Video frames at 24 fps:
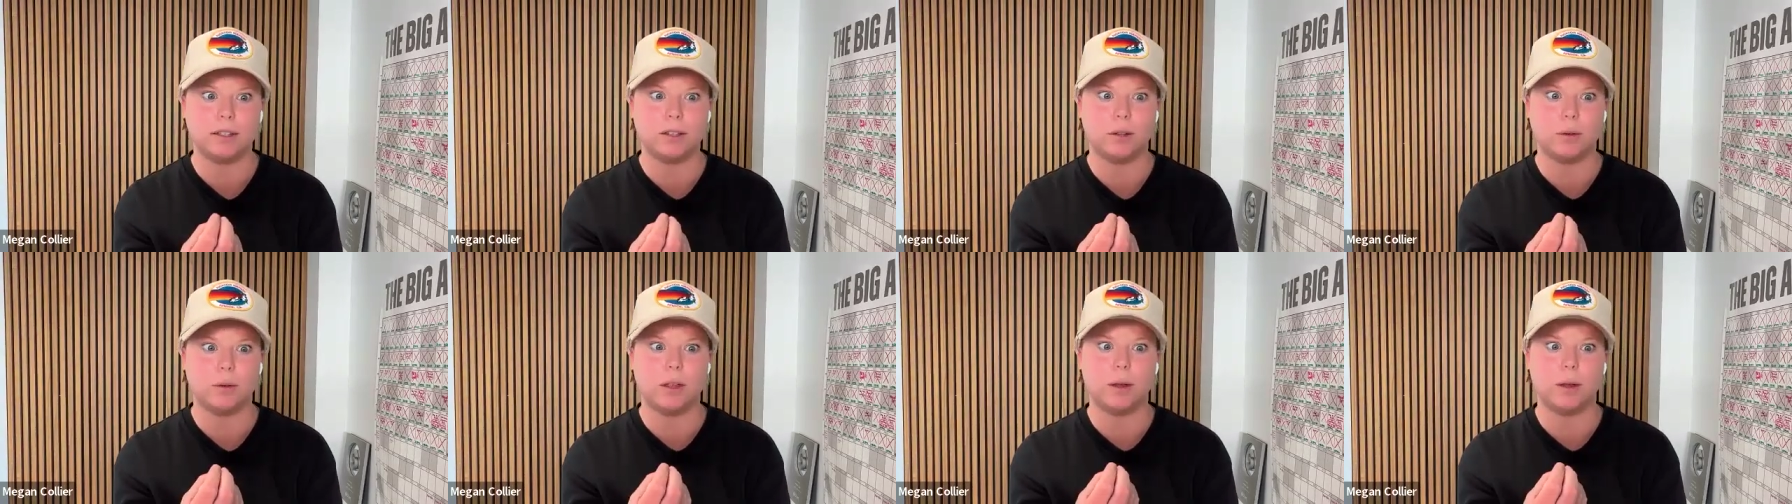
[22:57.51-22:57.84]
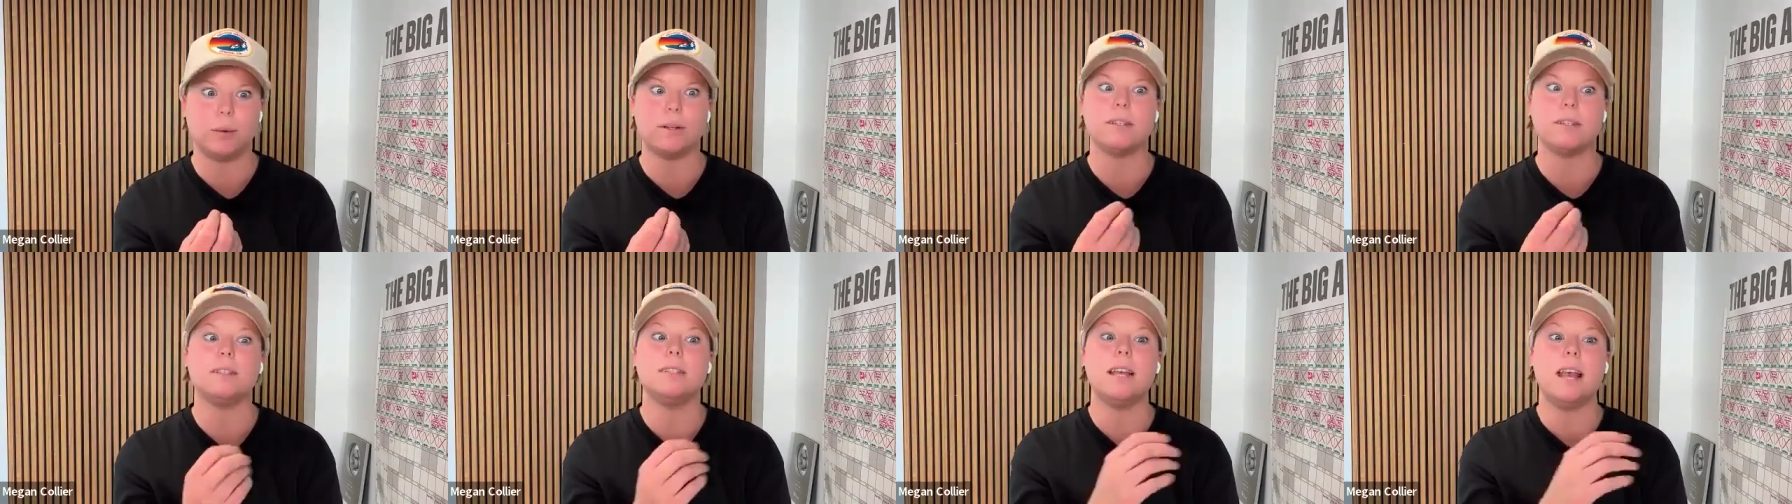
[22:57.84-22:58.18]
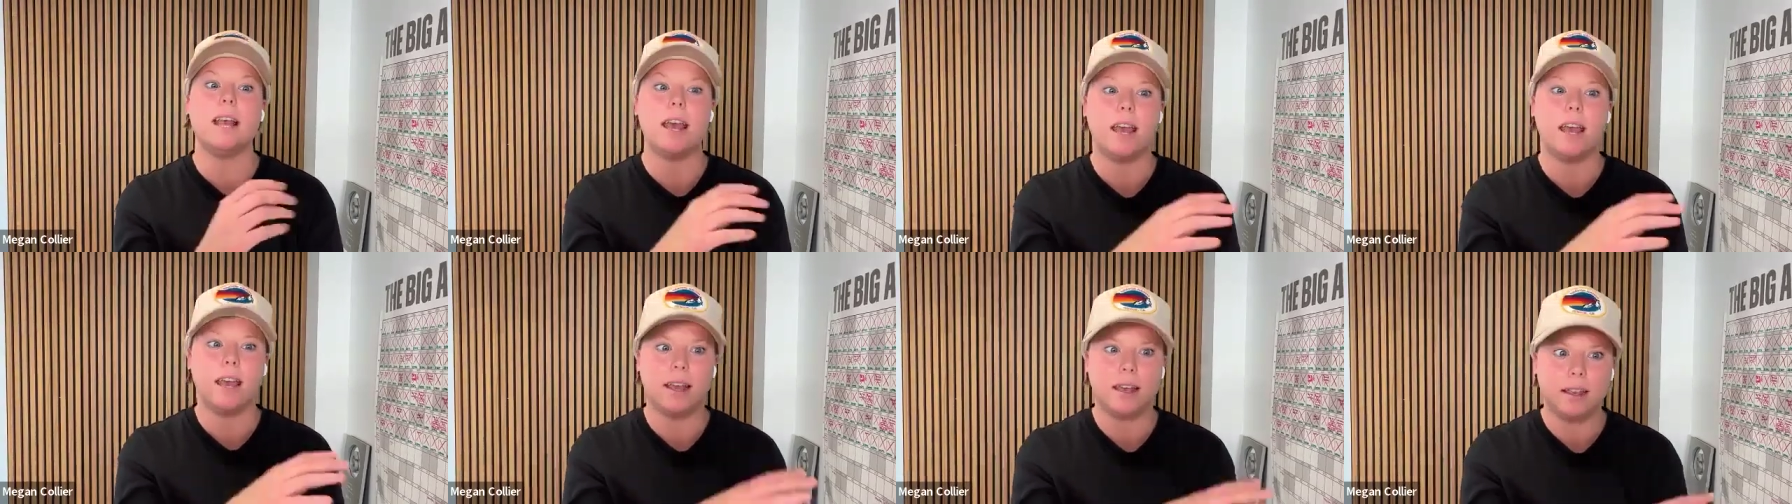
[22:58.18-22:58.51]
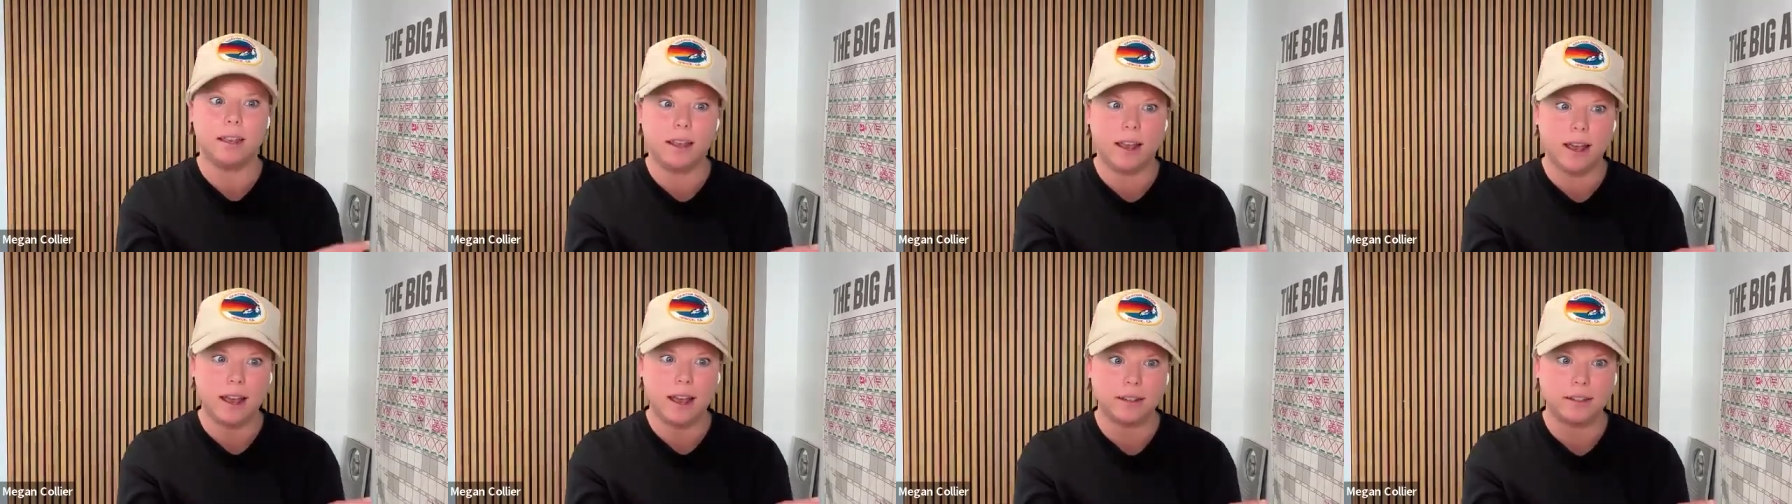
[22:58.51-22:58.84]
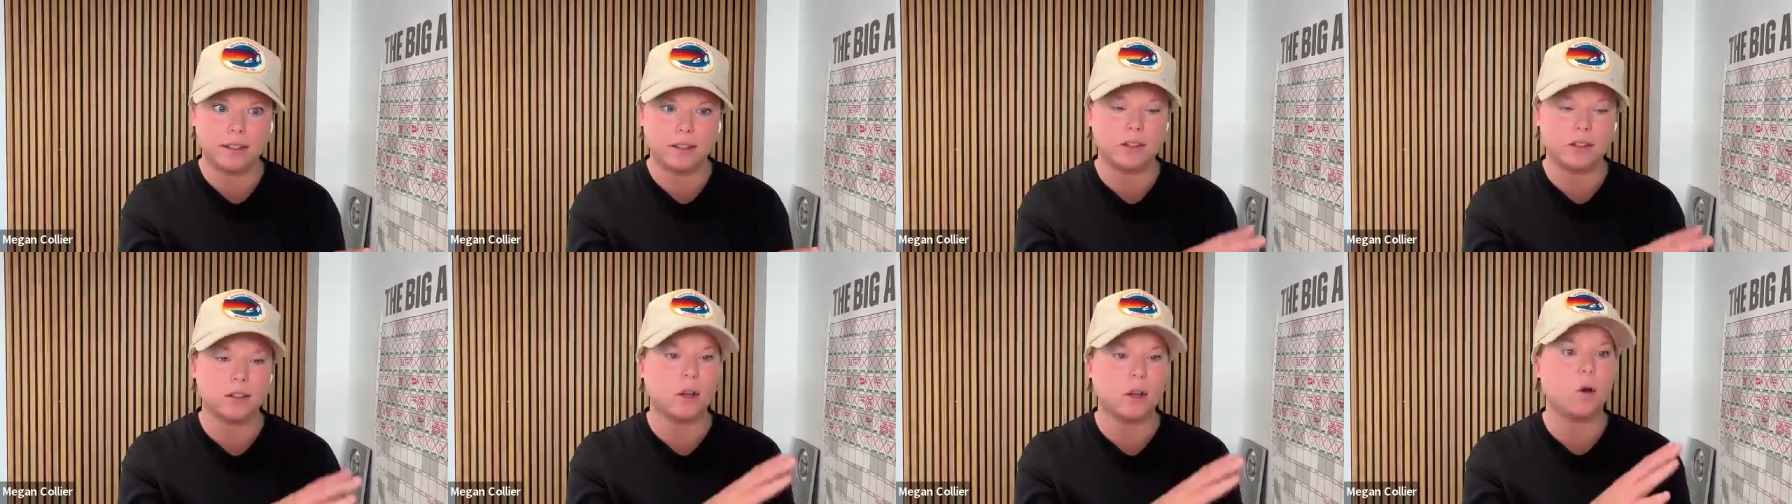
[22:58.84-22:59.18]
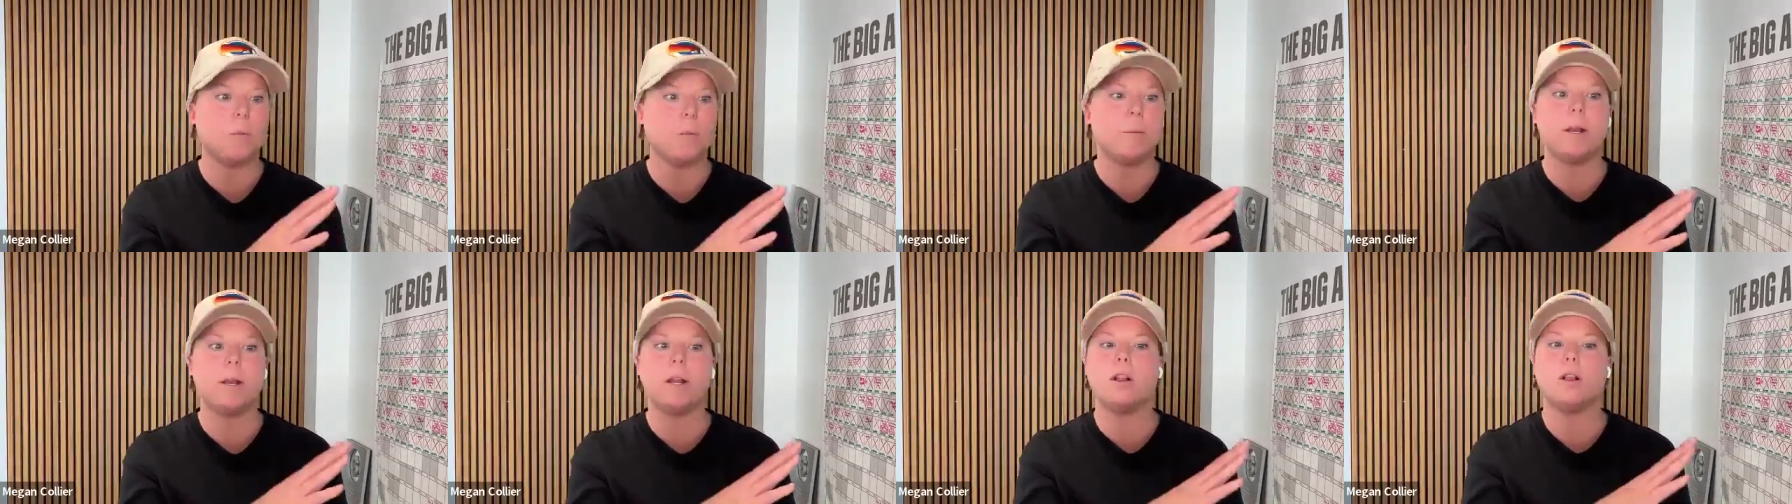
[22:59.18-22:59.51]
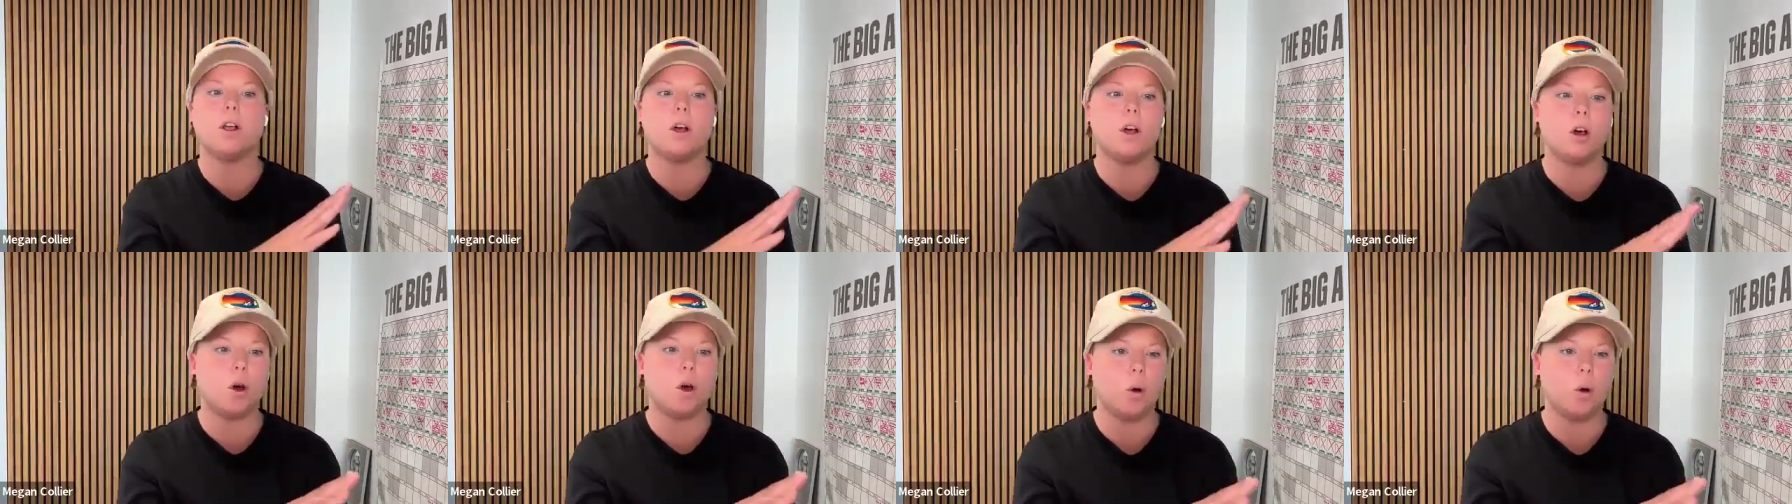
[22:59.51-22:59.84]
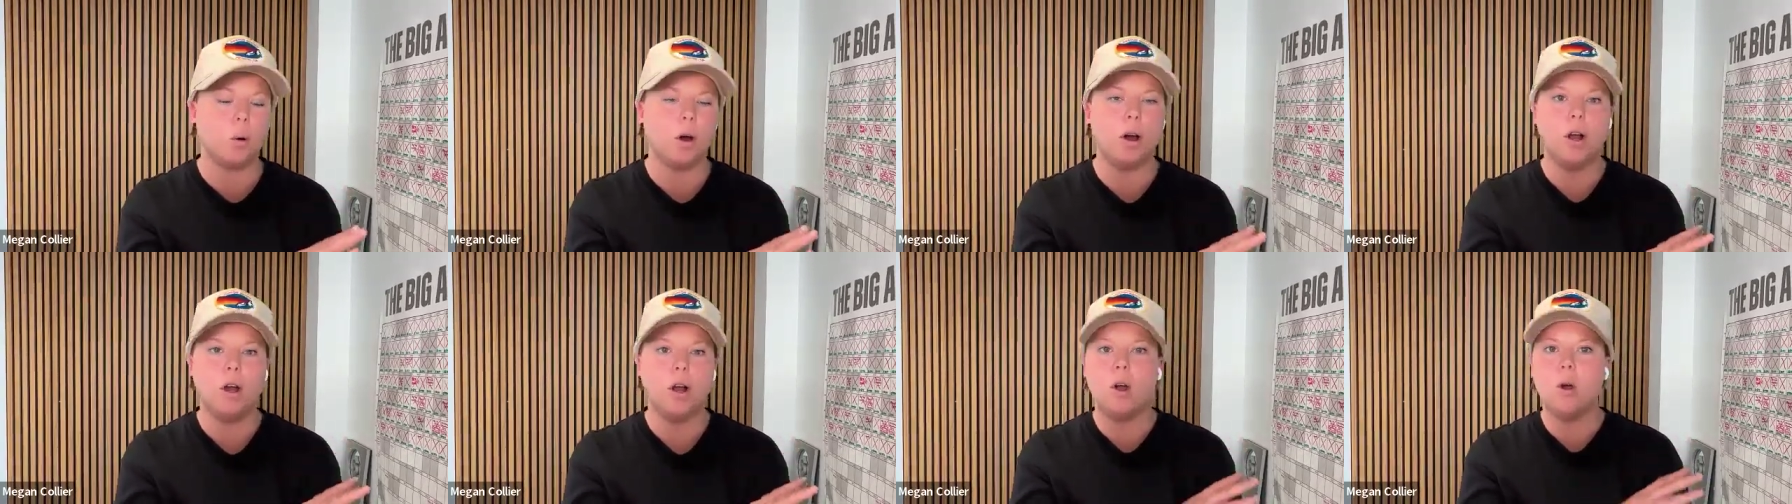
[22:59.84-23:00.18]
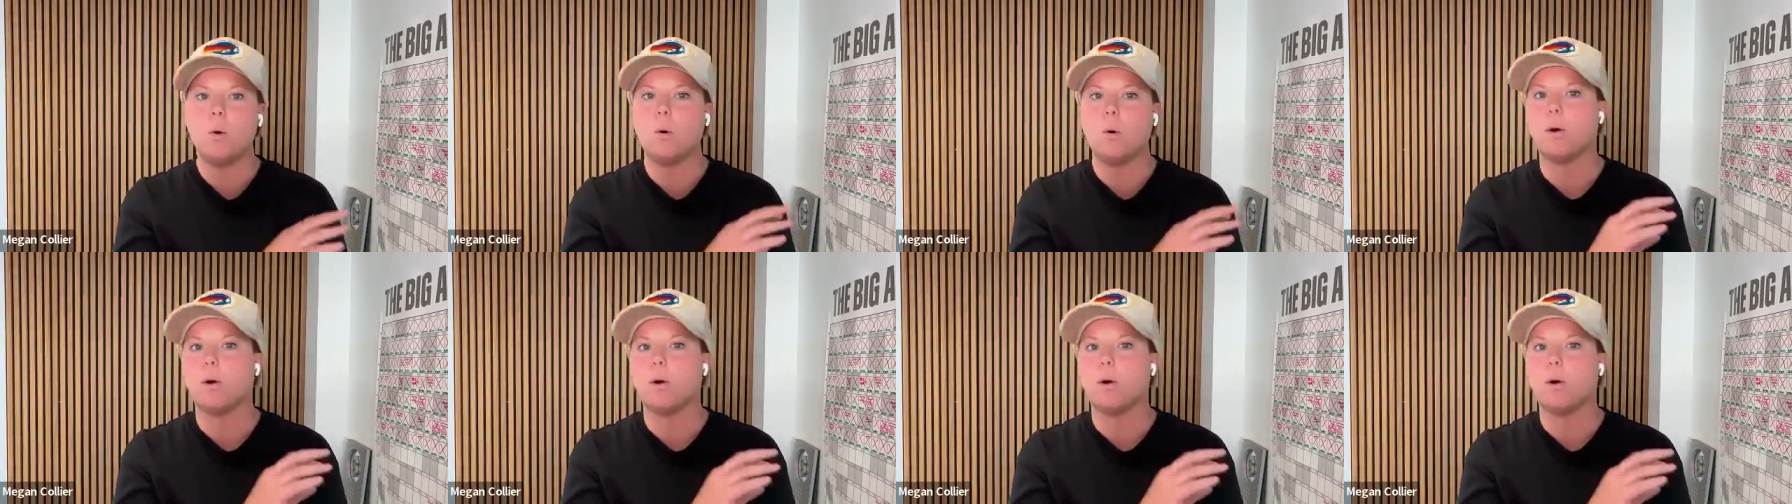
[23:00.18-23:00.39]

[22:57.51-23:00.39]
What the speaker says: So they were saying yes to so many low